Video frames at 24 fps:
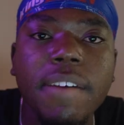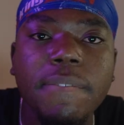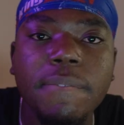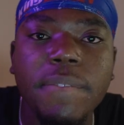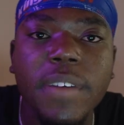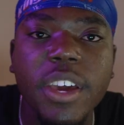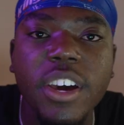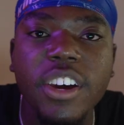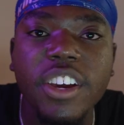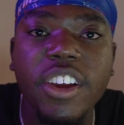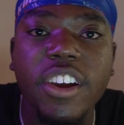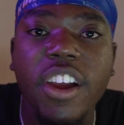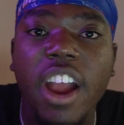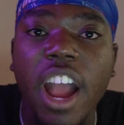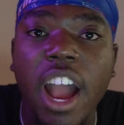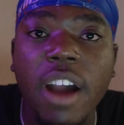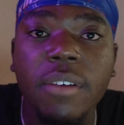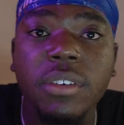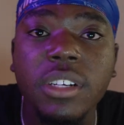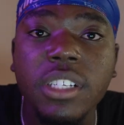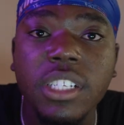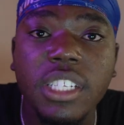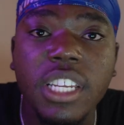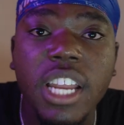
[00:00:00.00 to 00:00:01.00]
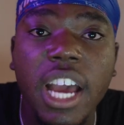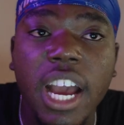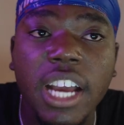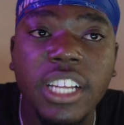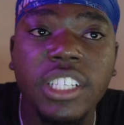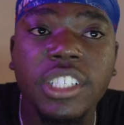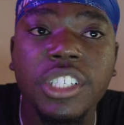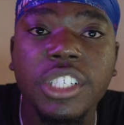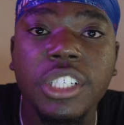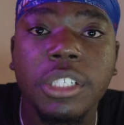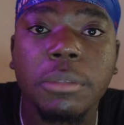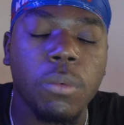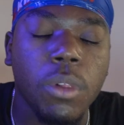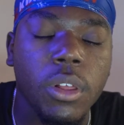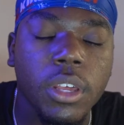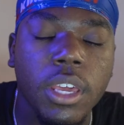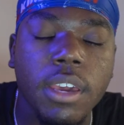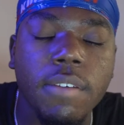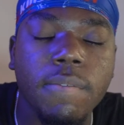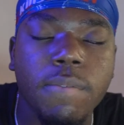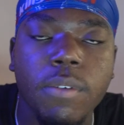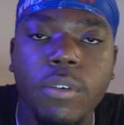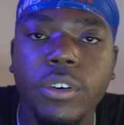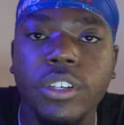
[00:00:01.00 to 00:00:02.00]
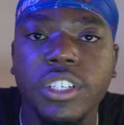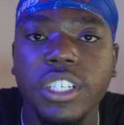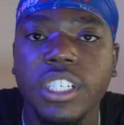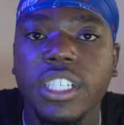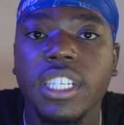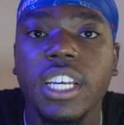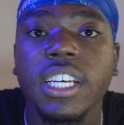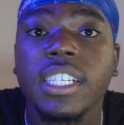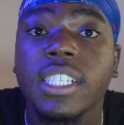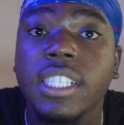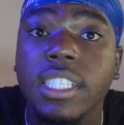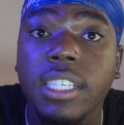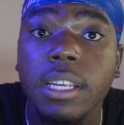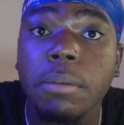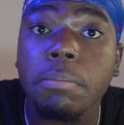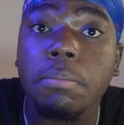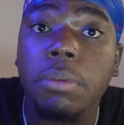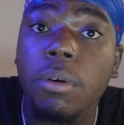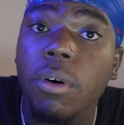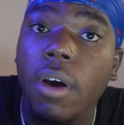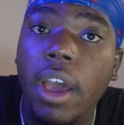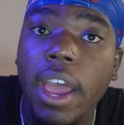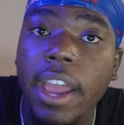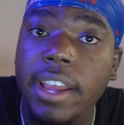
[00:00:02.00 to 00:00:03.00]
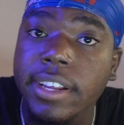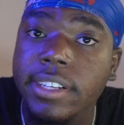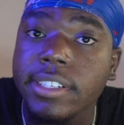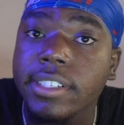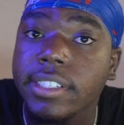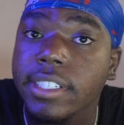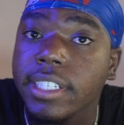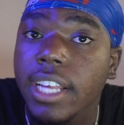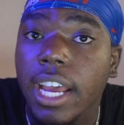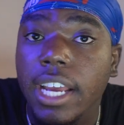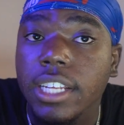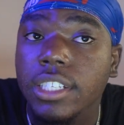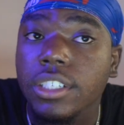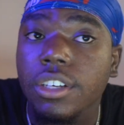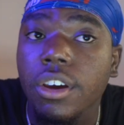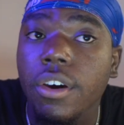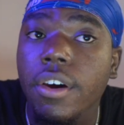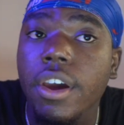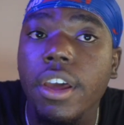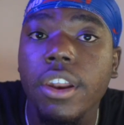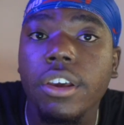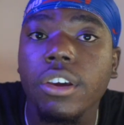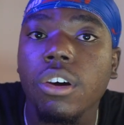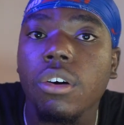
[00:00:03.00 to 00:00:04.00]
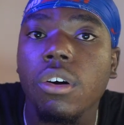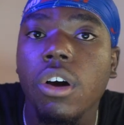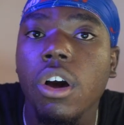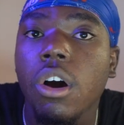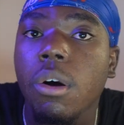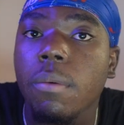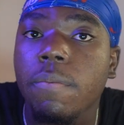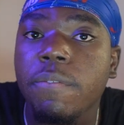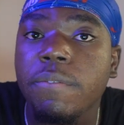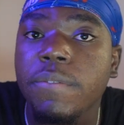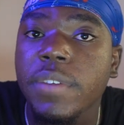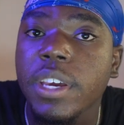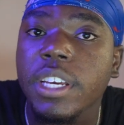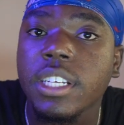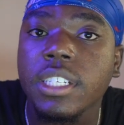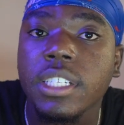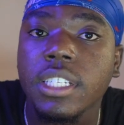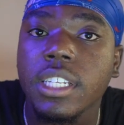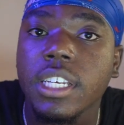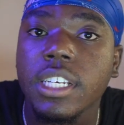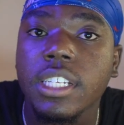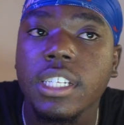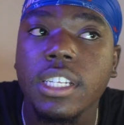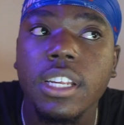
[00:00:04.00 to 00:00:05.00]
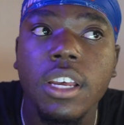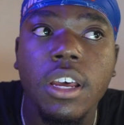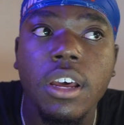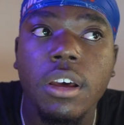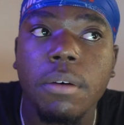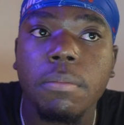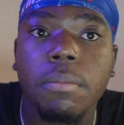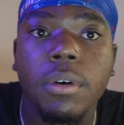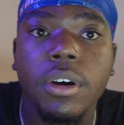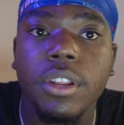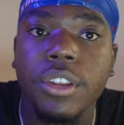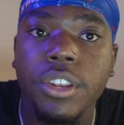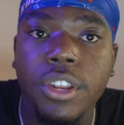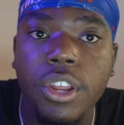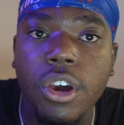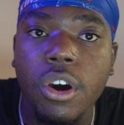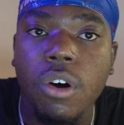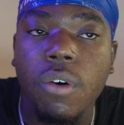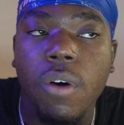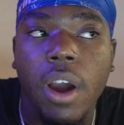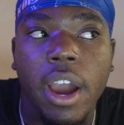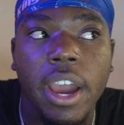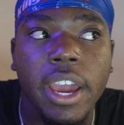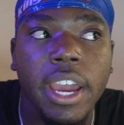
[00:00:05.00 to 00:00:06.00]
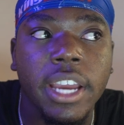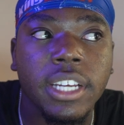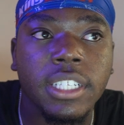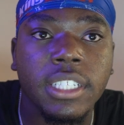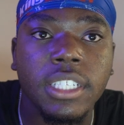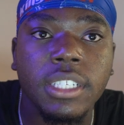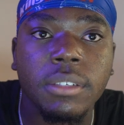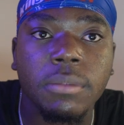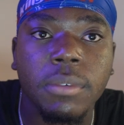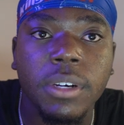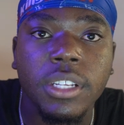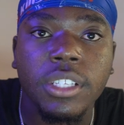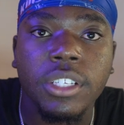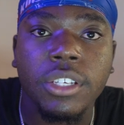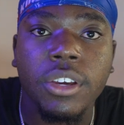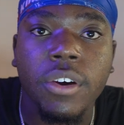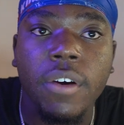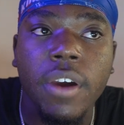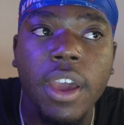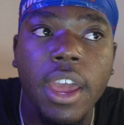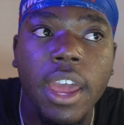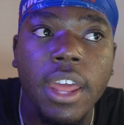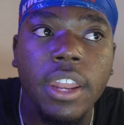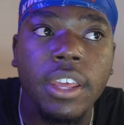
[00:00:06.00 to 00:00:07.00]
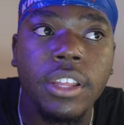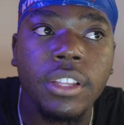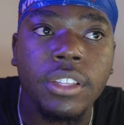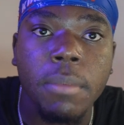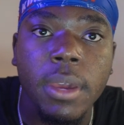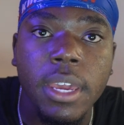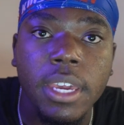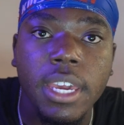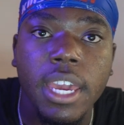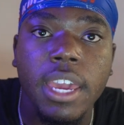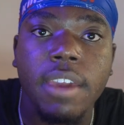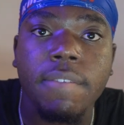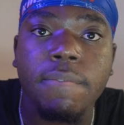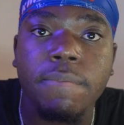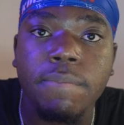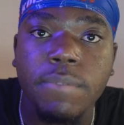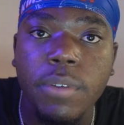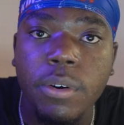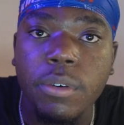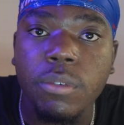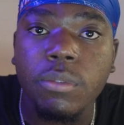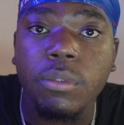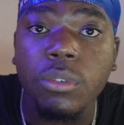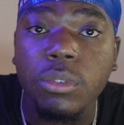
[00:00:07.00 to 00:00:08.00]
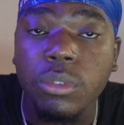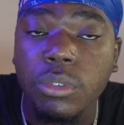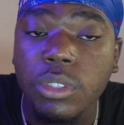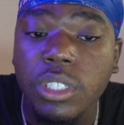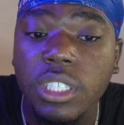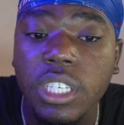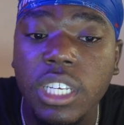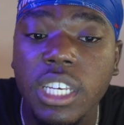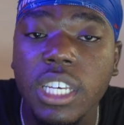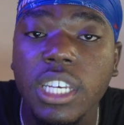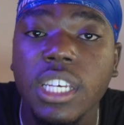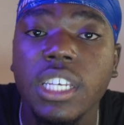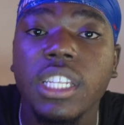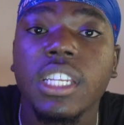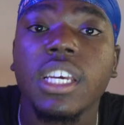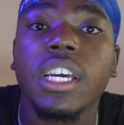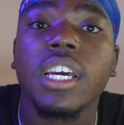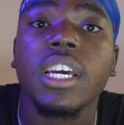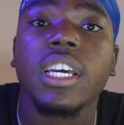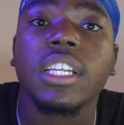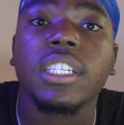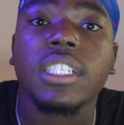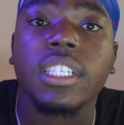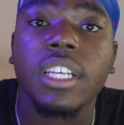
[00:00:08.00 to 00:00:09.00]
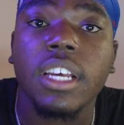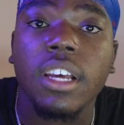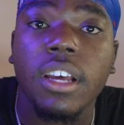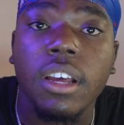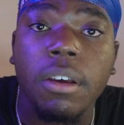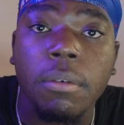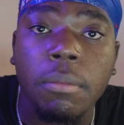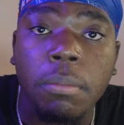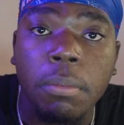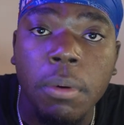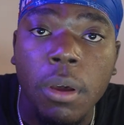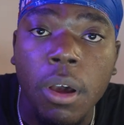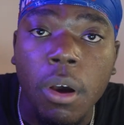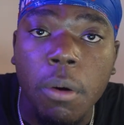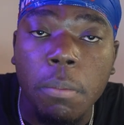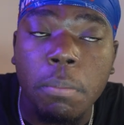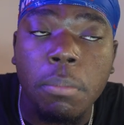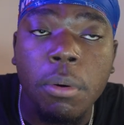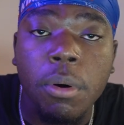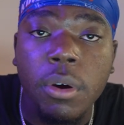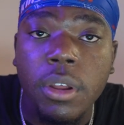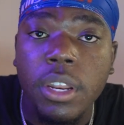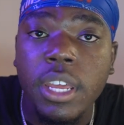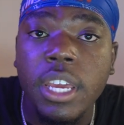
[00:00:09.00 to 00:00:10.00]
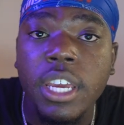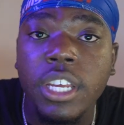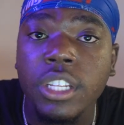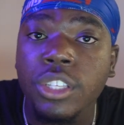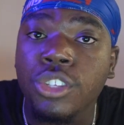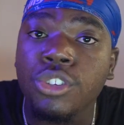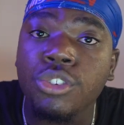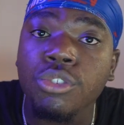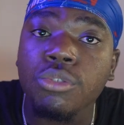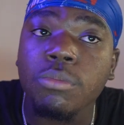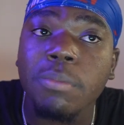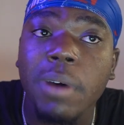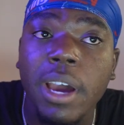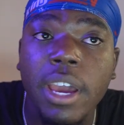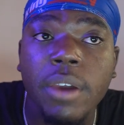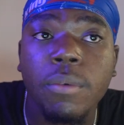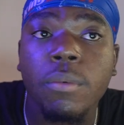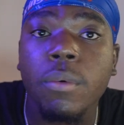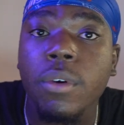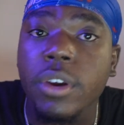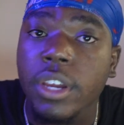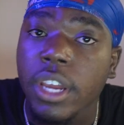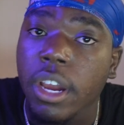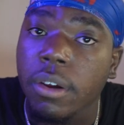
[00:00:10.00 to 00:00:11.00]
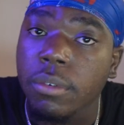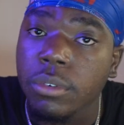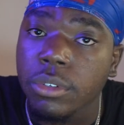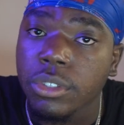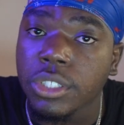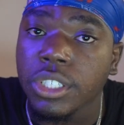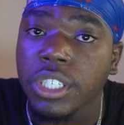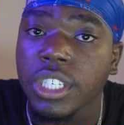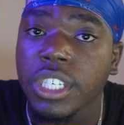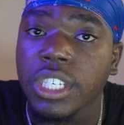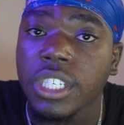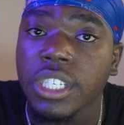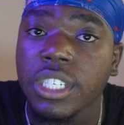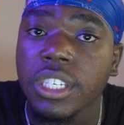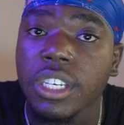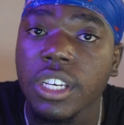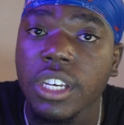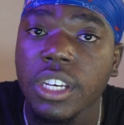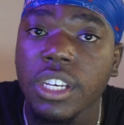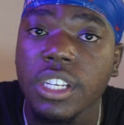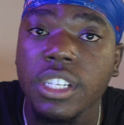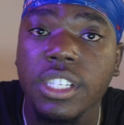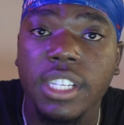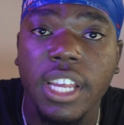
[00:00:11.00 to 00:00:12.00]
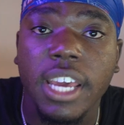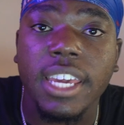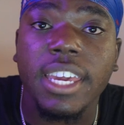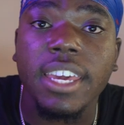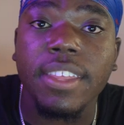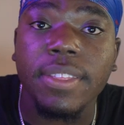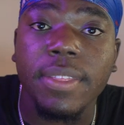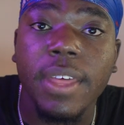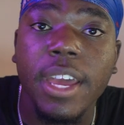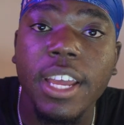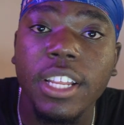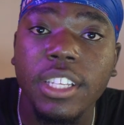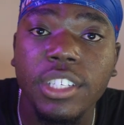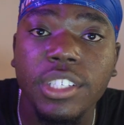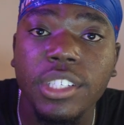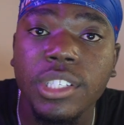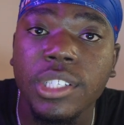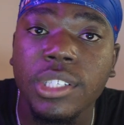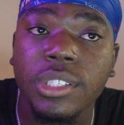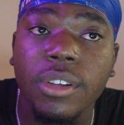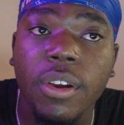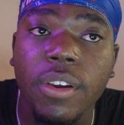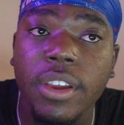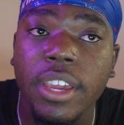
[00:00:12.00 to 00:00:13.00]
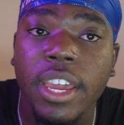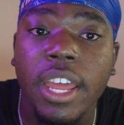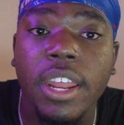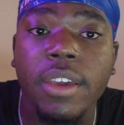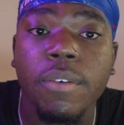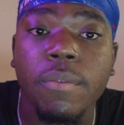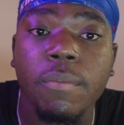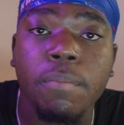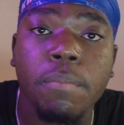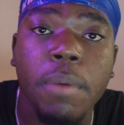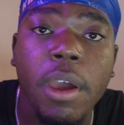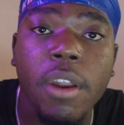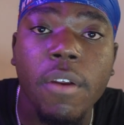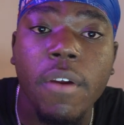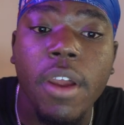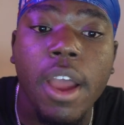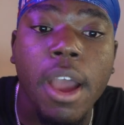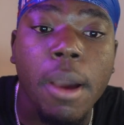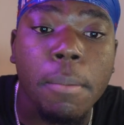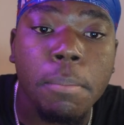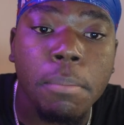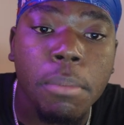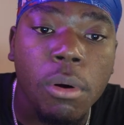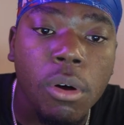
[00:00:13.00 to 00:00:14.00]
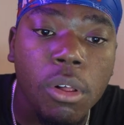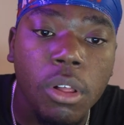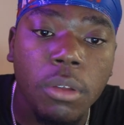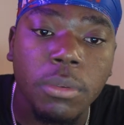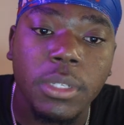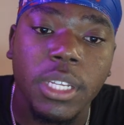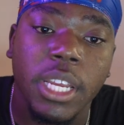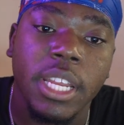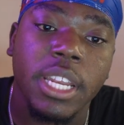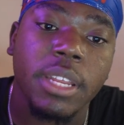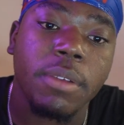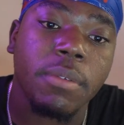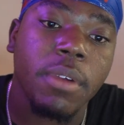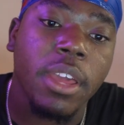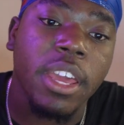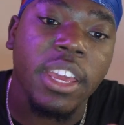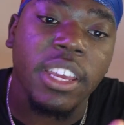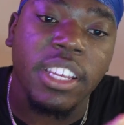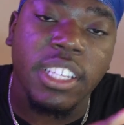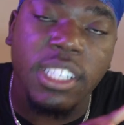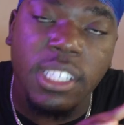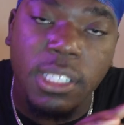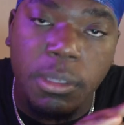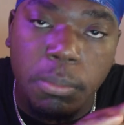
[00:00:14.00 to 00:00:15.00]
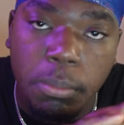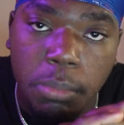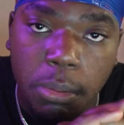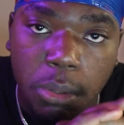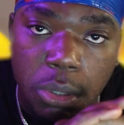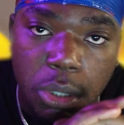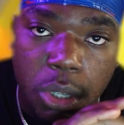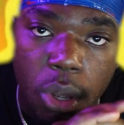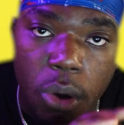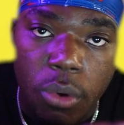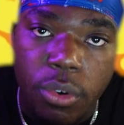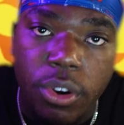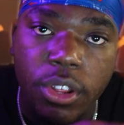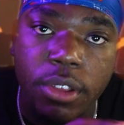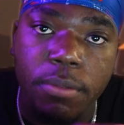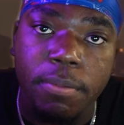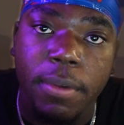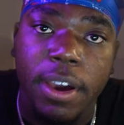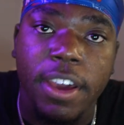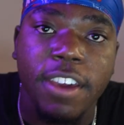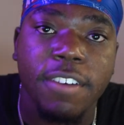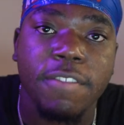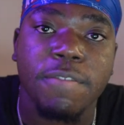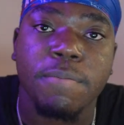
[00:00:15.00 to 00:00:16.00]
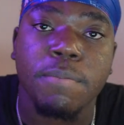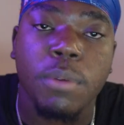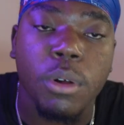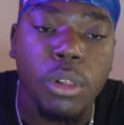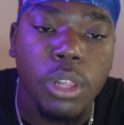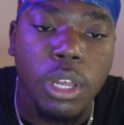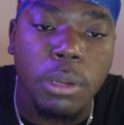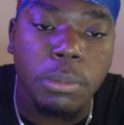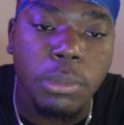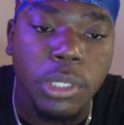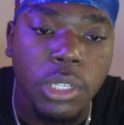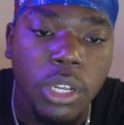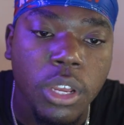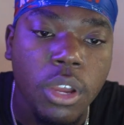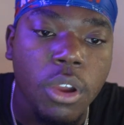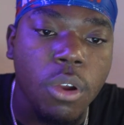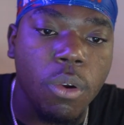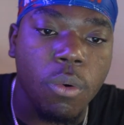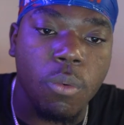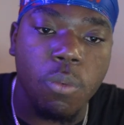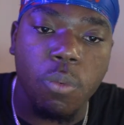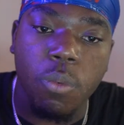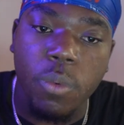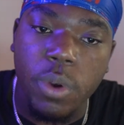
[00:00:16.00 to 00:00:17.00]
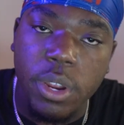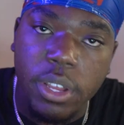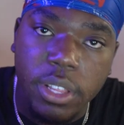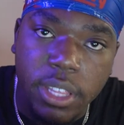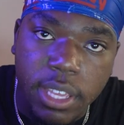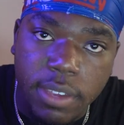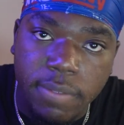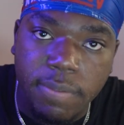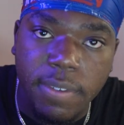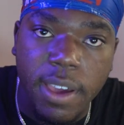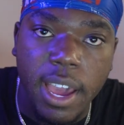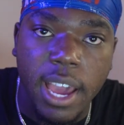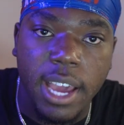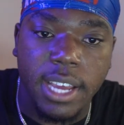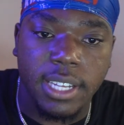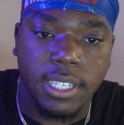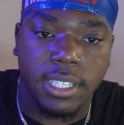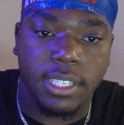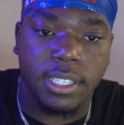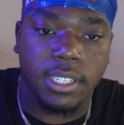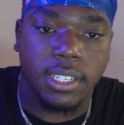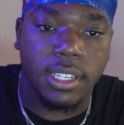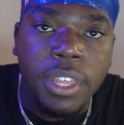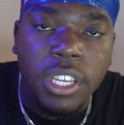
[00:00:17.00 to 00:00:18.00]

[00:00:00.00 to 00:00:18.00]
failure, I was not just looking for just a simple exercise to go ahead and go help fix this, but no, I actually went to go ahead and make a full routine to help put into my workout routine, so I can then just start getting better at pull-ups, and it exploded my pull-ups really fast.